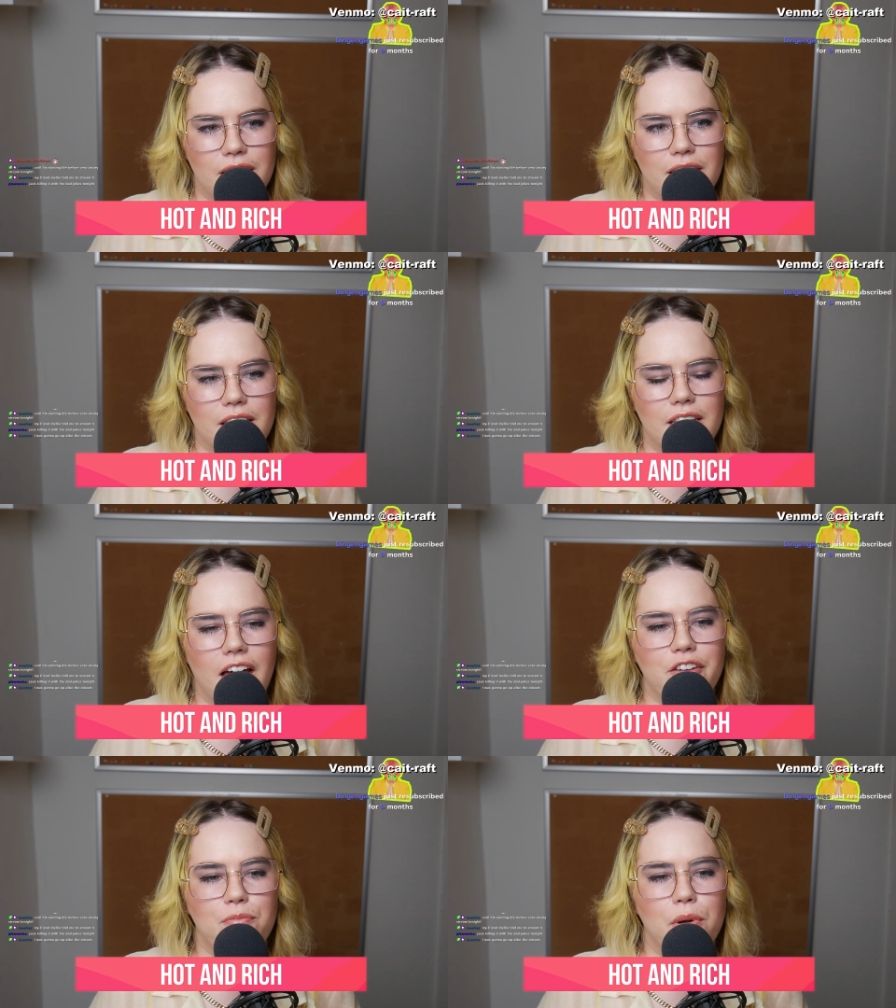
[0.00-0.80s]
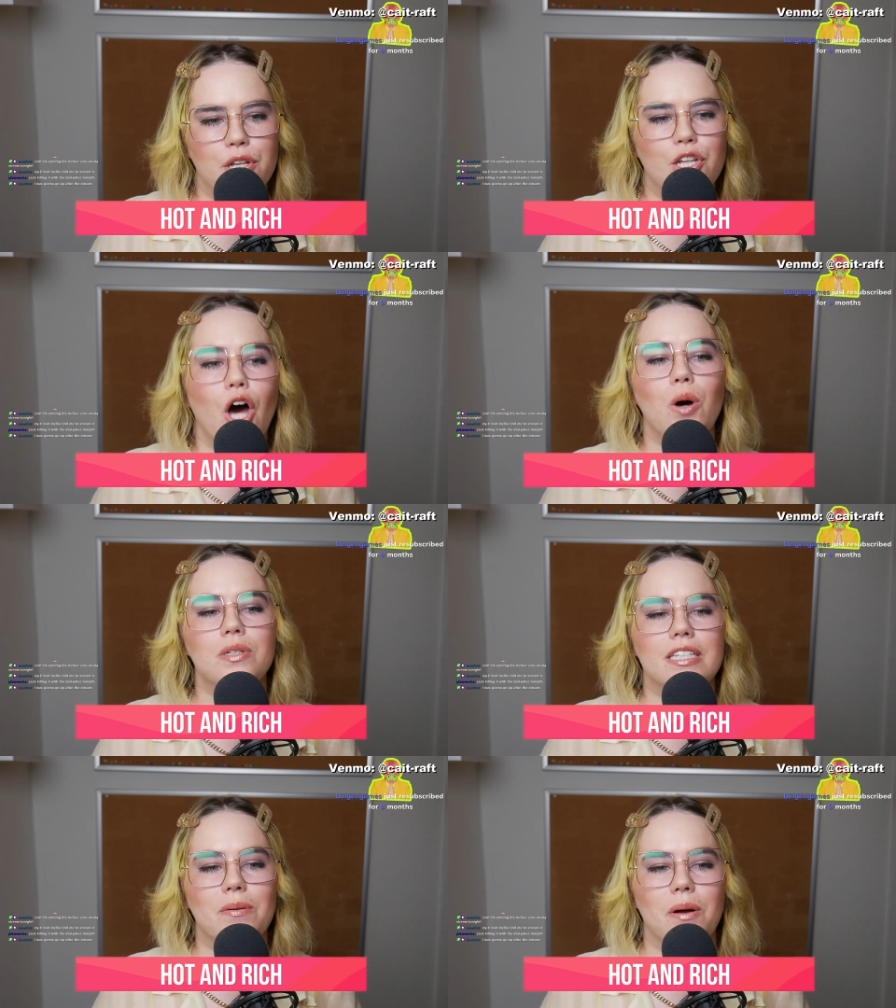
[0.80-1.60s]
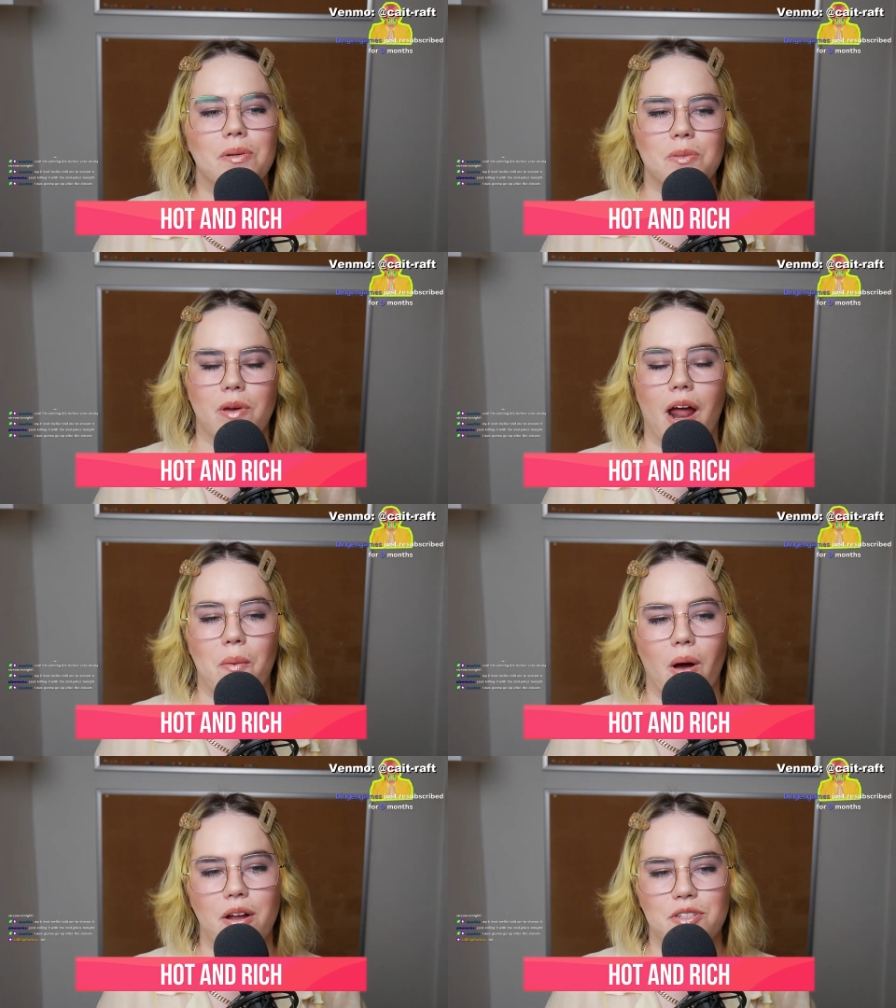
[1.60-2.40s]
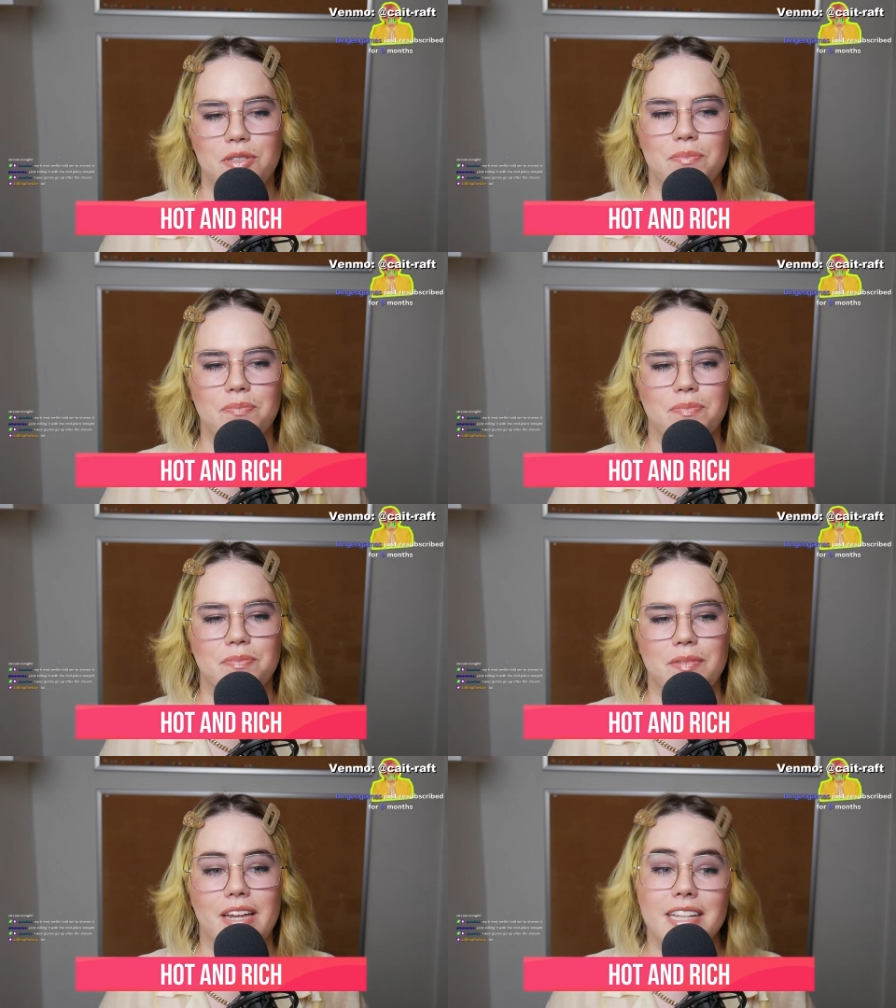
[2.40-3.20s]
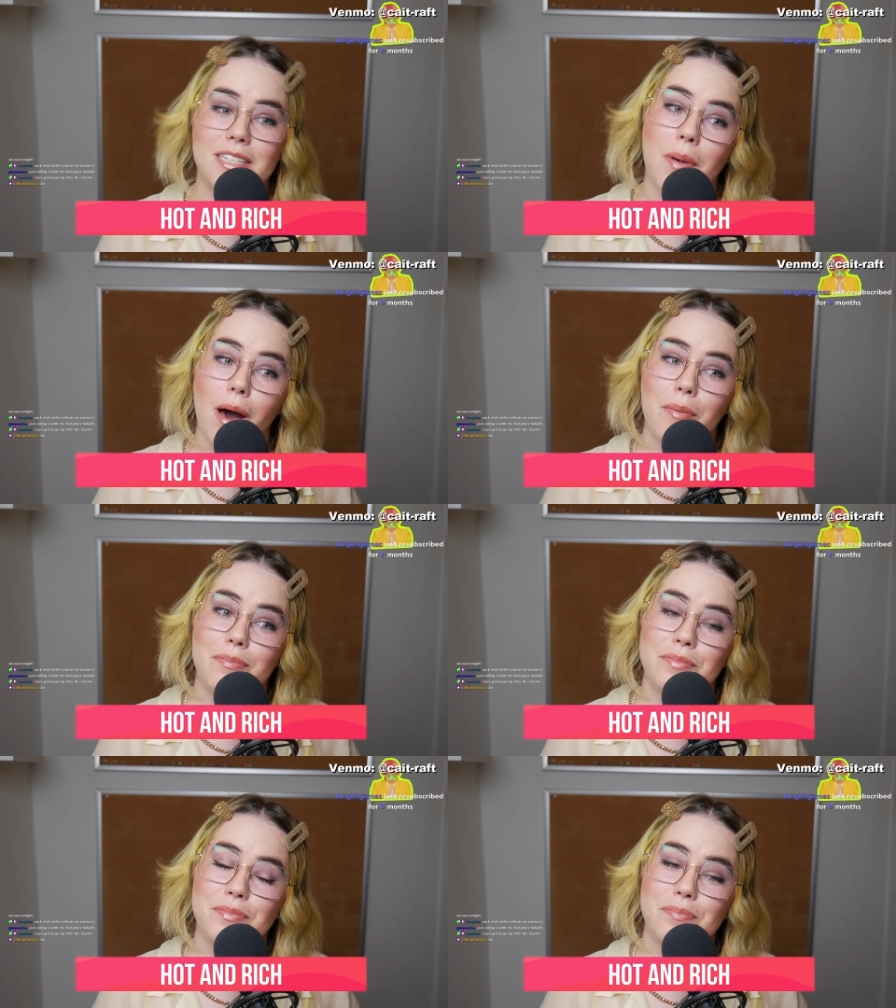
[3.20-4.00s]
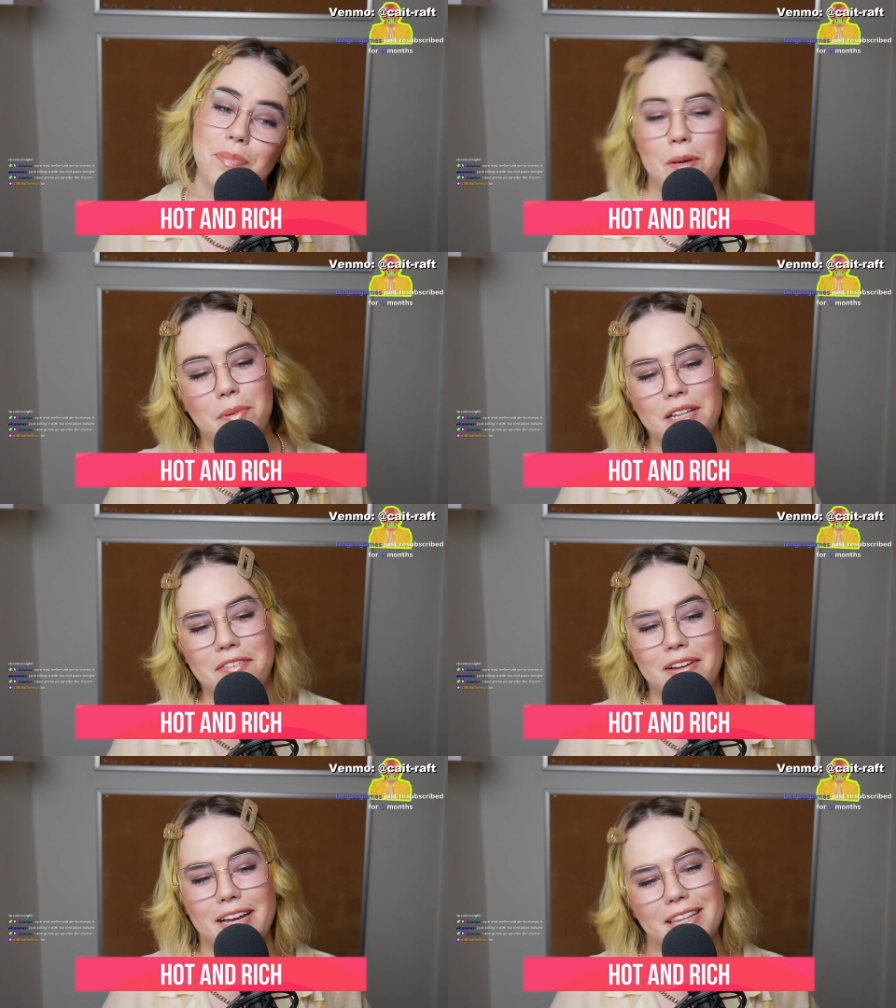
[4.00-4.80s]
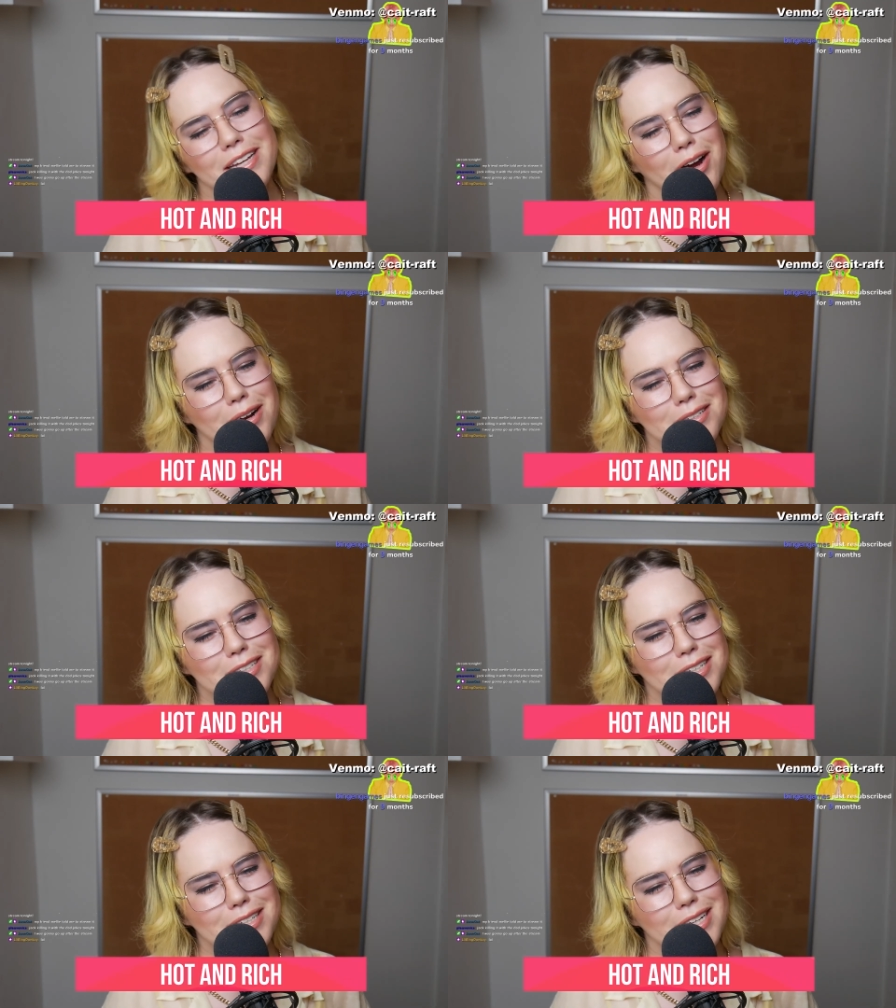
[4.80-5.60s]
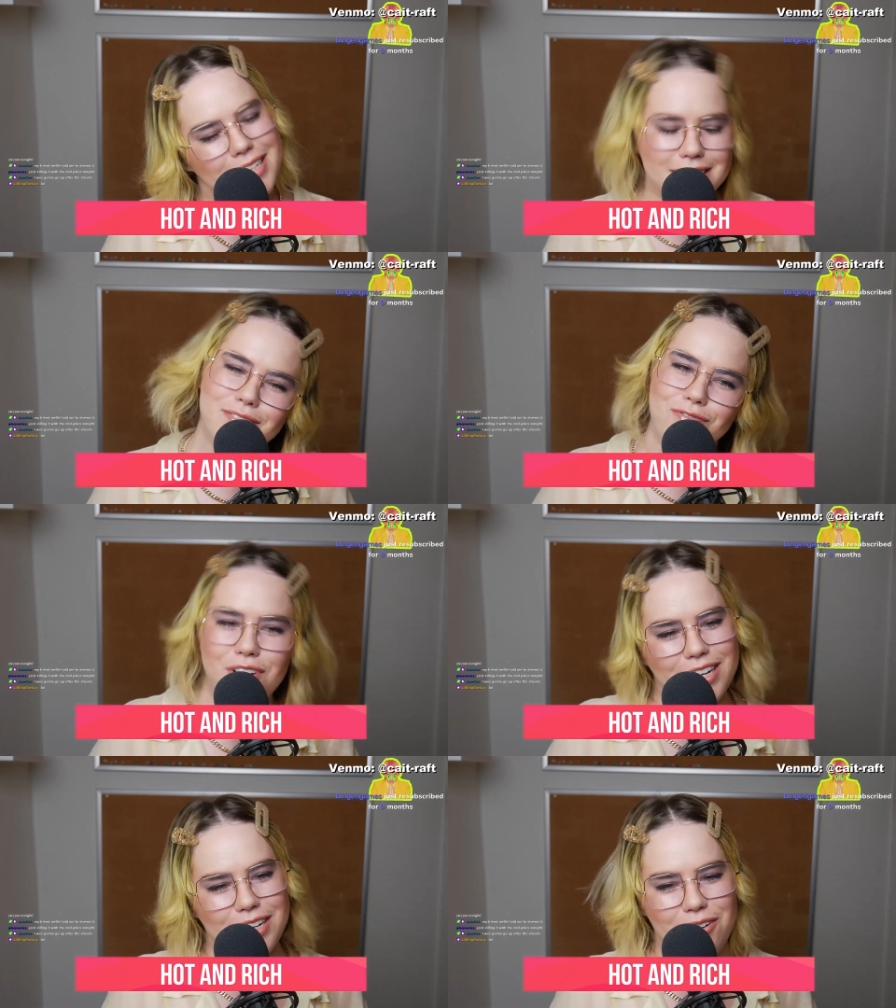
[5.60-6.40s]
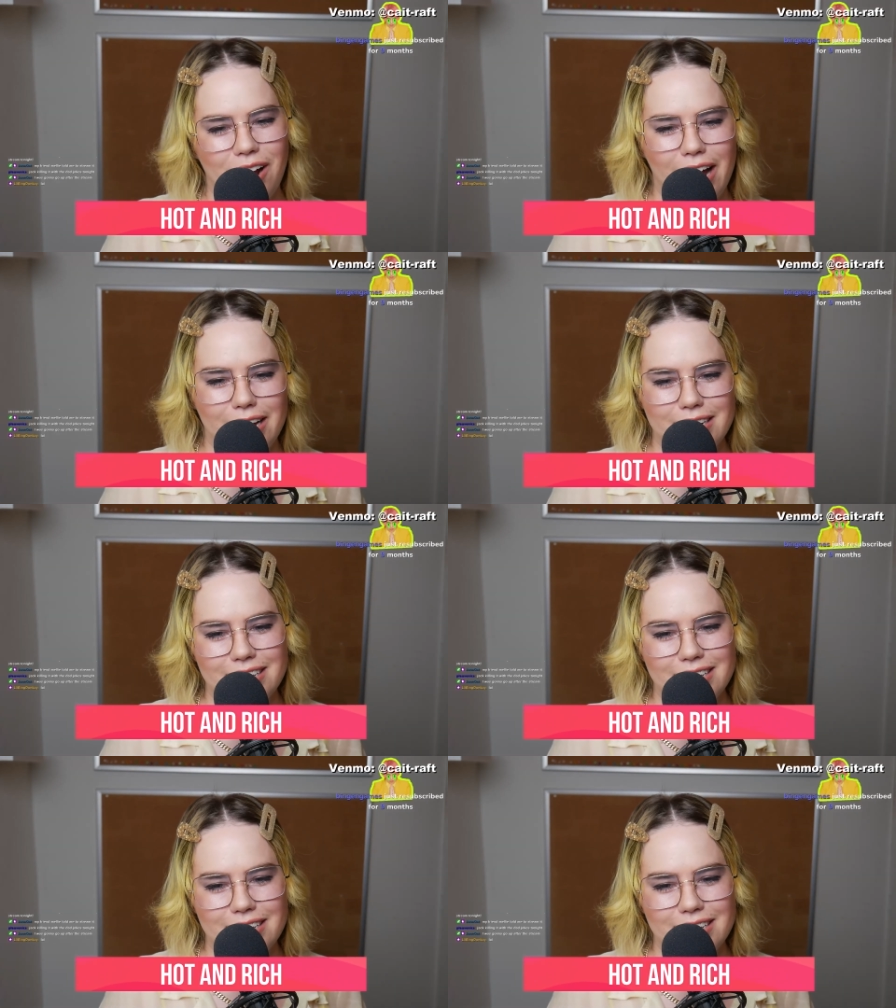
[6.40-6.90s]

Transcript: Life below zero is what I watch. And it's about people living in the Arctic, and it's freaking great.